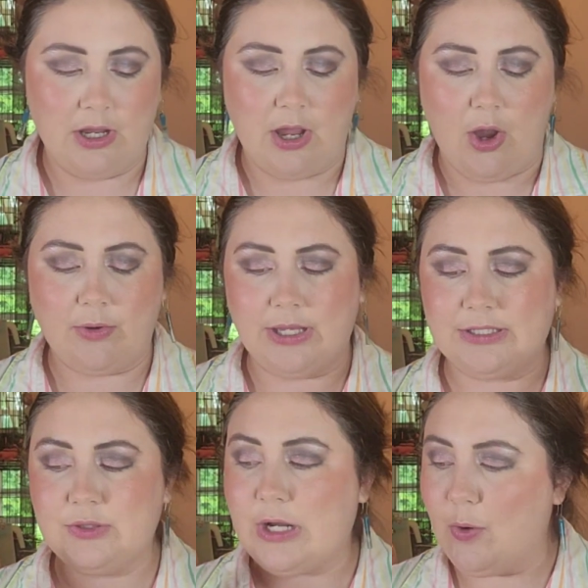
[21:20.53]
Okay, so
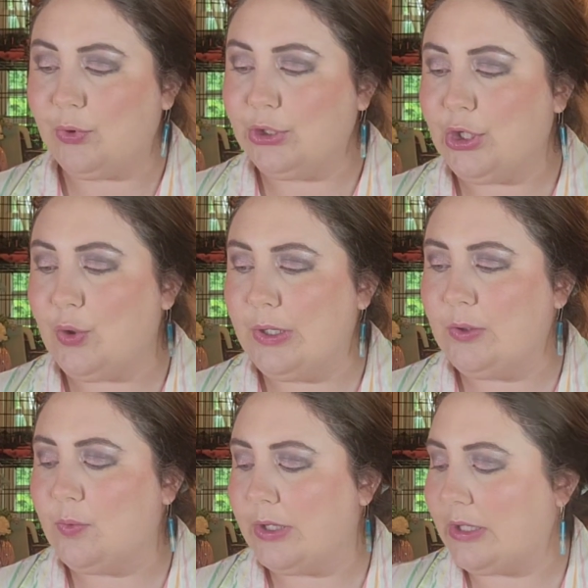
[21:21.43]
now we're going to go in
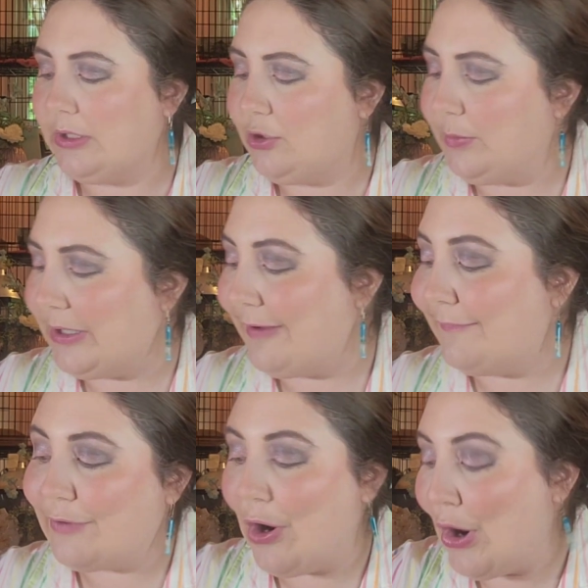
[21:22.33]
with a little bit of
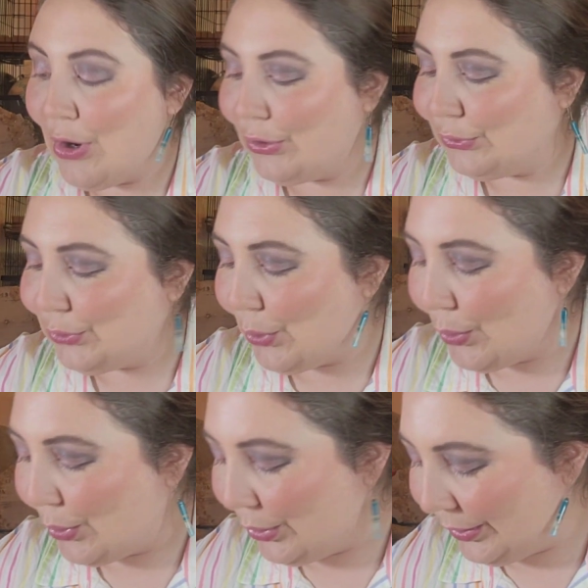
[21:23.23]

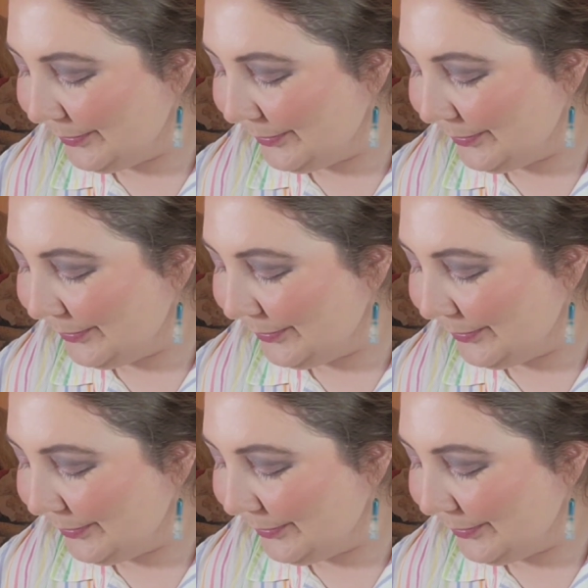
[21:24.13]
contour.